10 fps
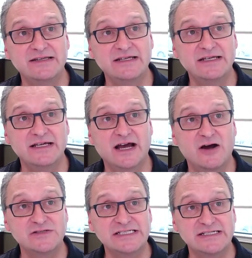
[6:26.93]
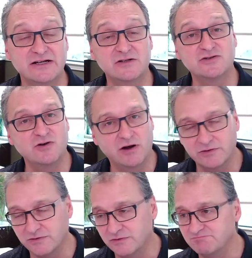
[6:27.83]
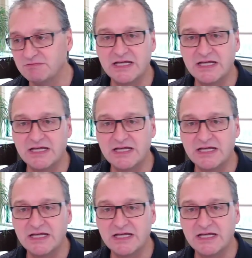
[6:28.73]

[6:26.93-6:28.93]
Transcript: the housing sector, Toronto,